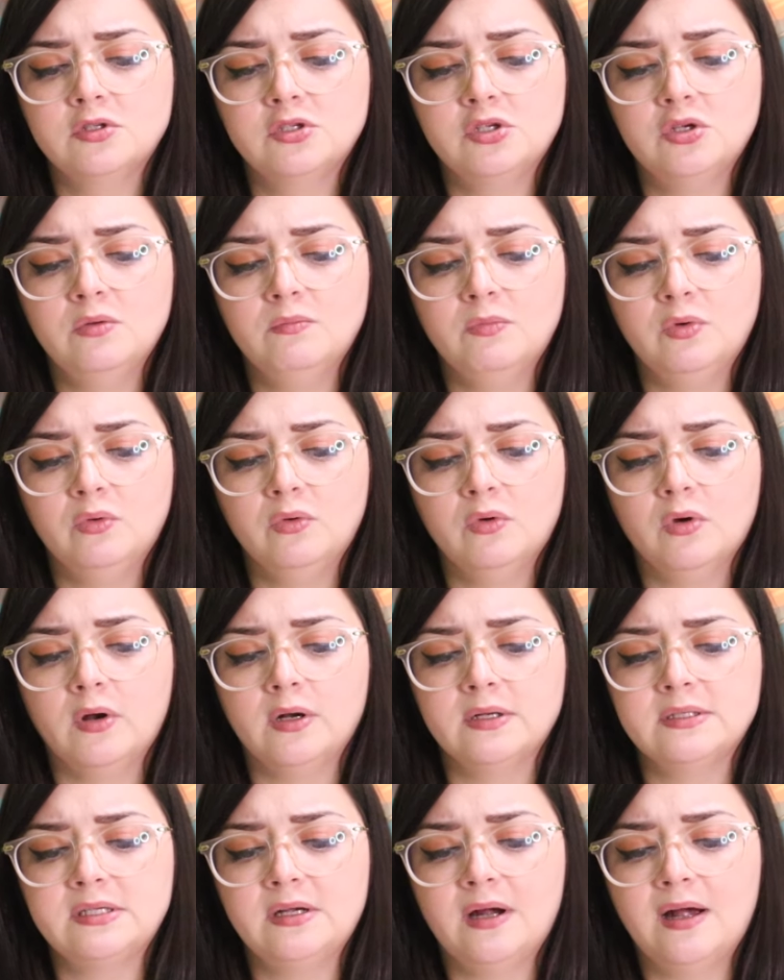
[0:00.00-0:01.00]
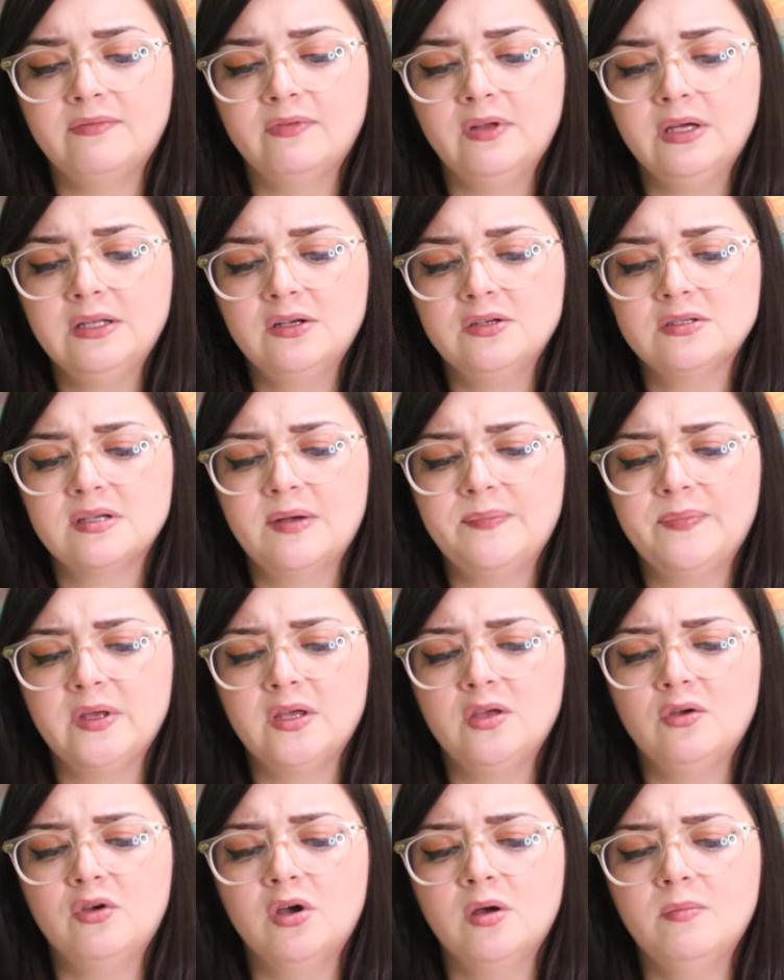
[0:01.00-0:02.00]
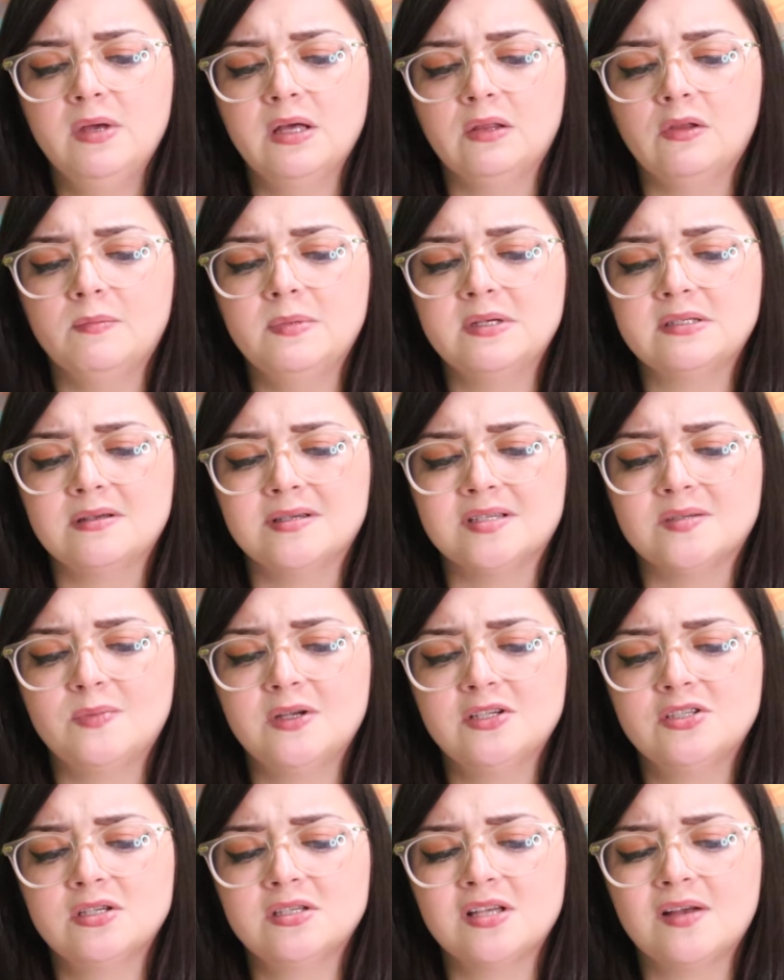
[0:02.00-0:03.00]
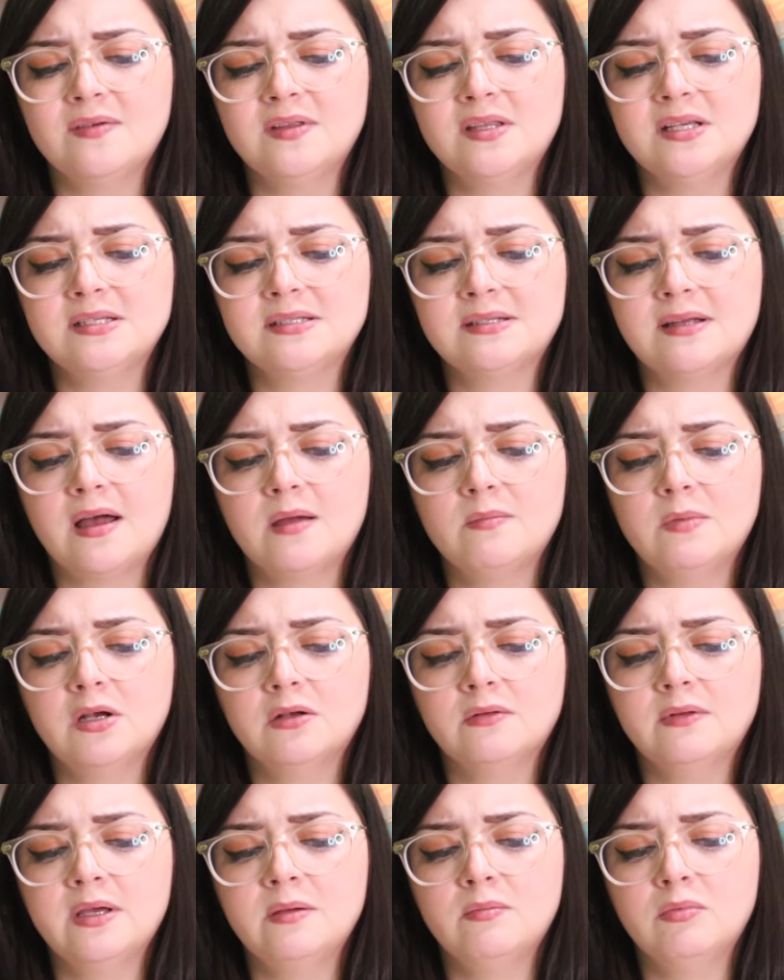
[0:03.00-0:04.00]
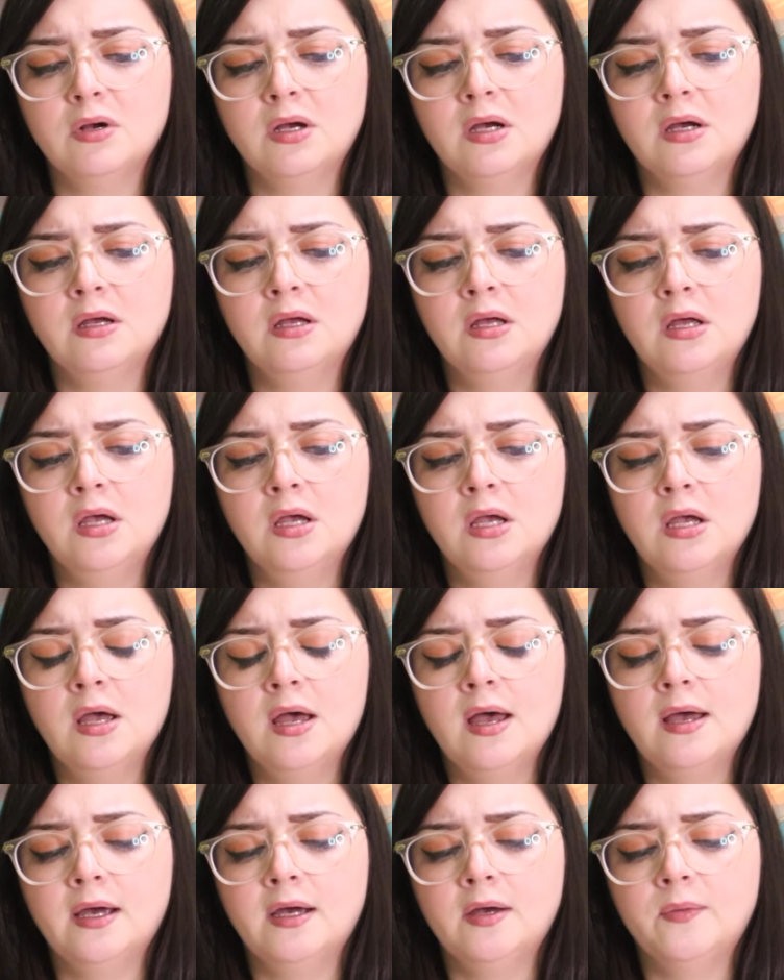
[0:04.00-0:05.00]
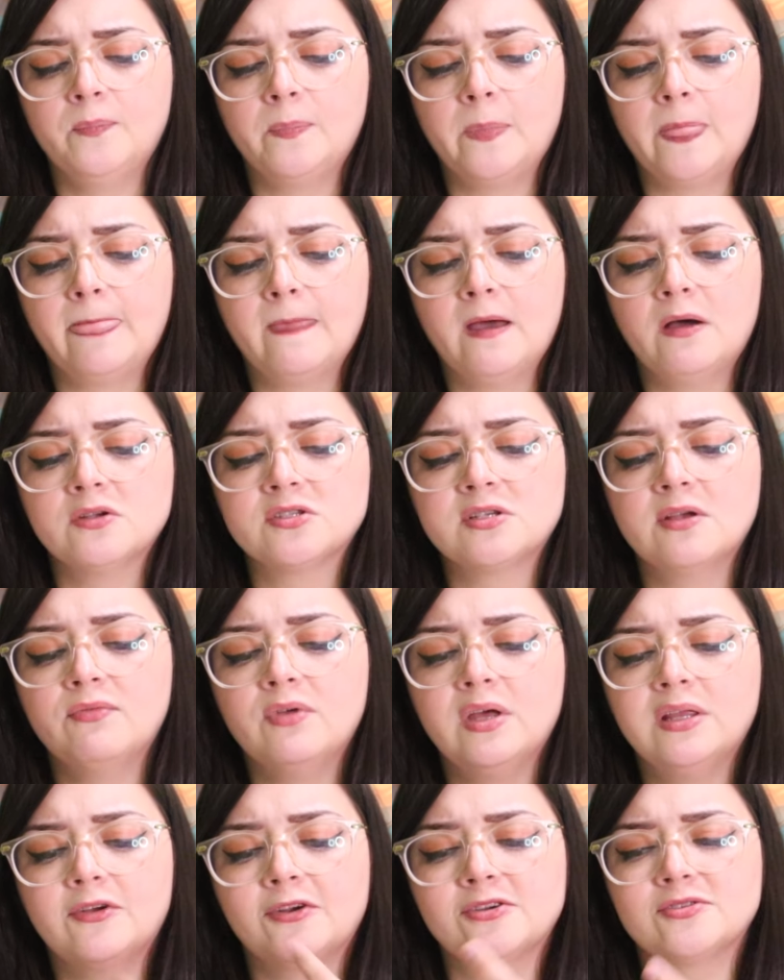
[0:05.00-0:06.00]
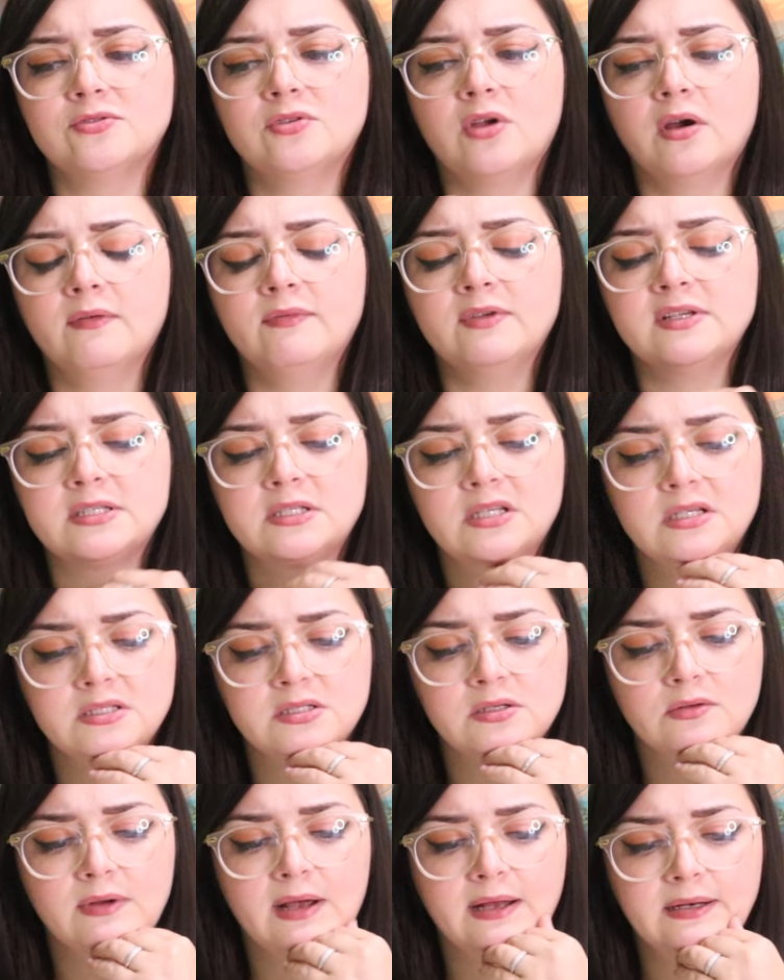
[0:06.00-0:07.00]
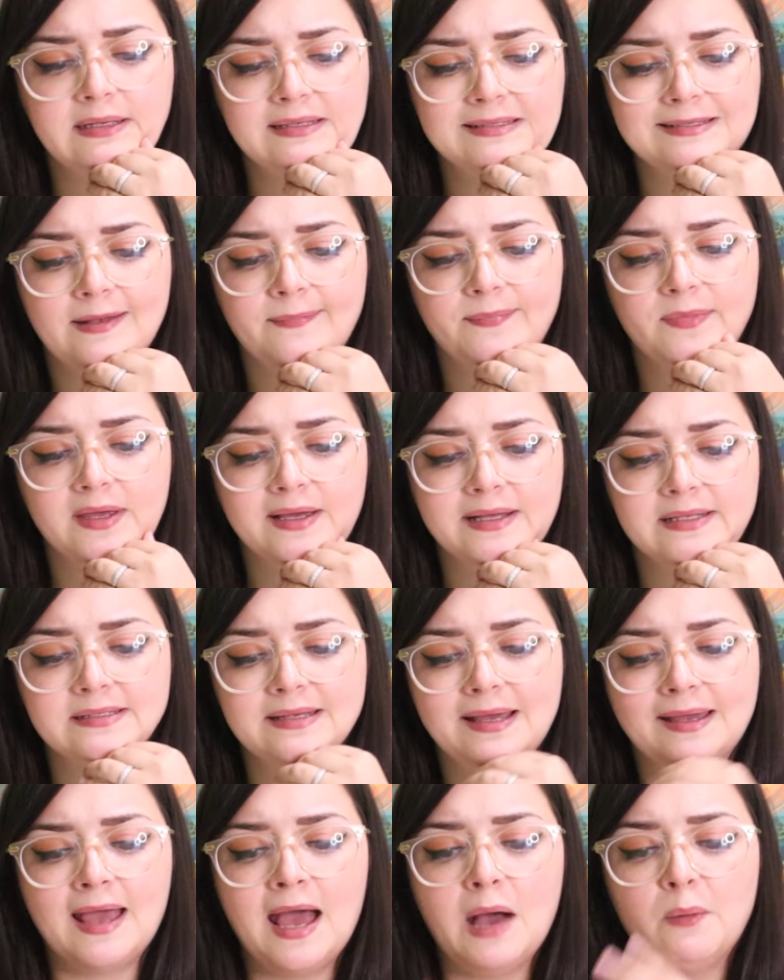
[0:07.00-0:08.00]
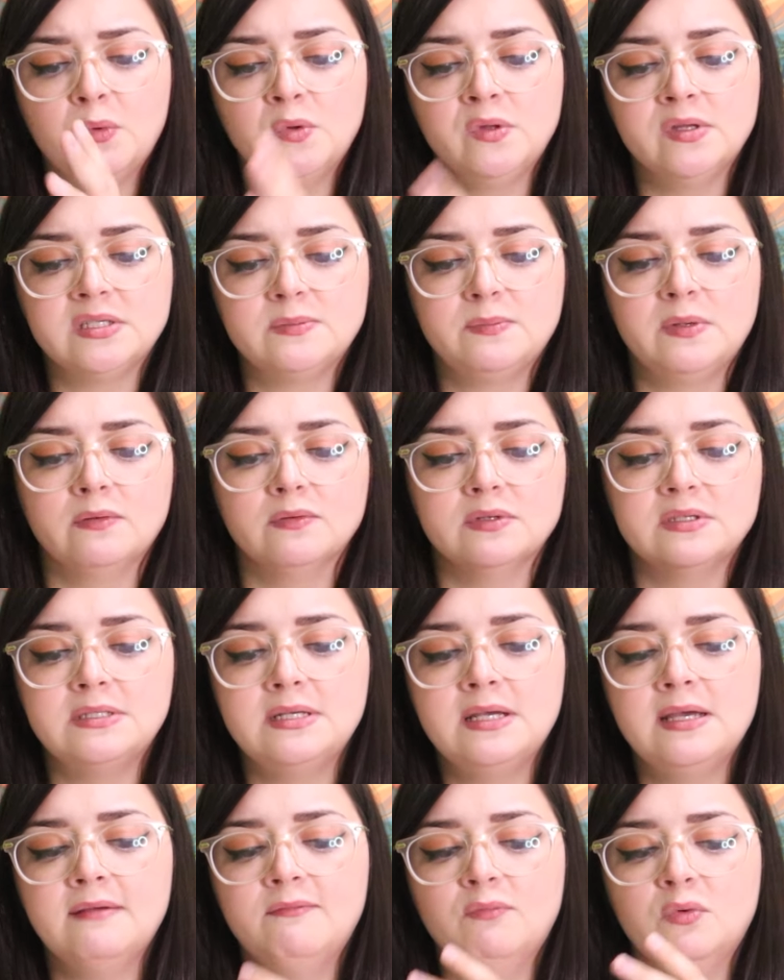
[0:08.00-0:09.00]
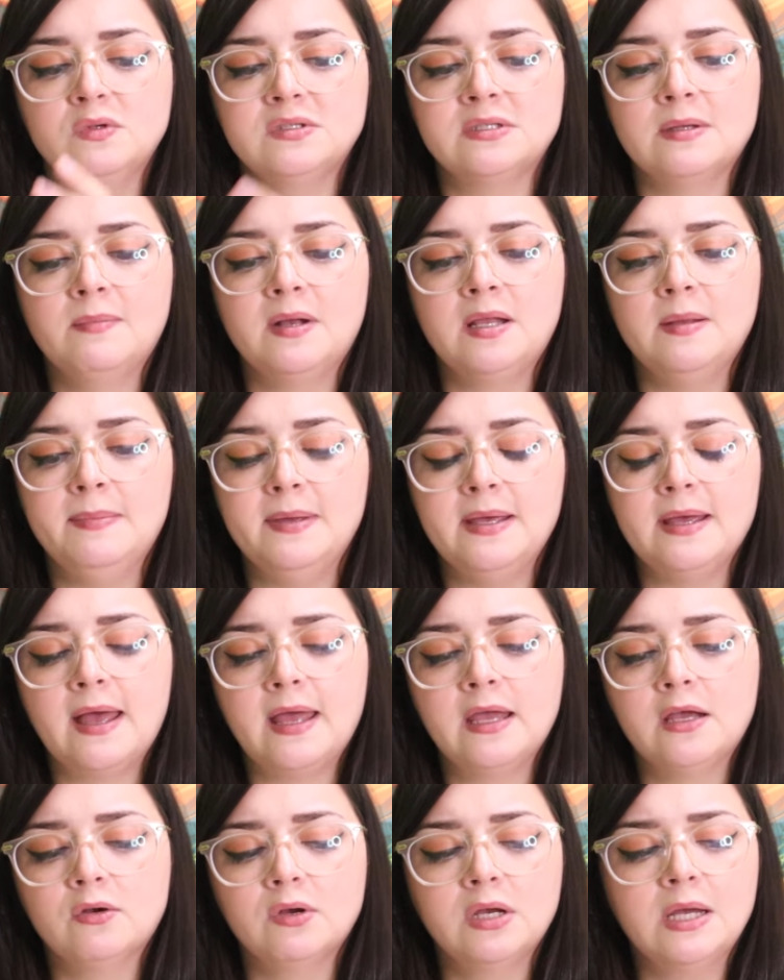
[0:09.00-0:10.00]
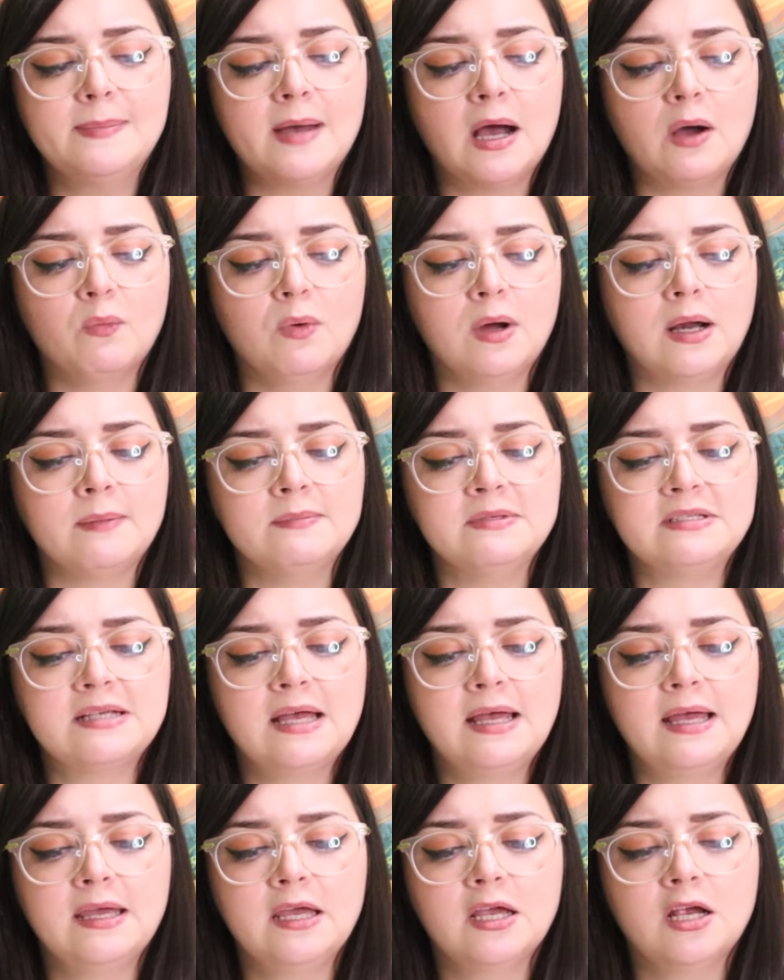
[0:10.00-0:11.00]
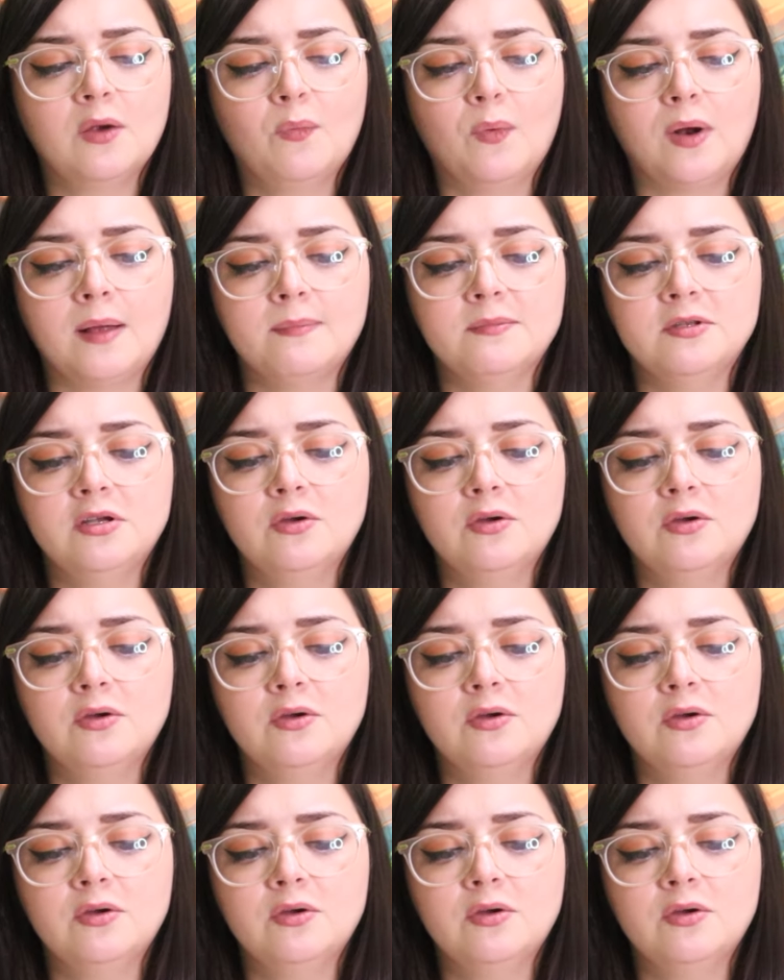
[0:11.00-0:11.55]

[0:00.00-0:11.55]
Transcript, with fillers: two moon cards here. I feel like there's something you could be a little bit suspicious of at this time here, Libra. Um, I also feel like there's nervousness surrounding something. It's like, how will this be received? Will somebody be angry about what I'm saying here, what I'm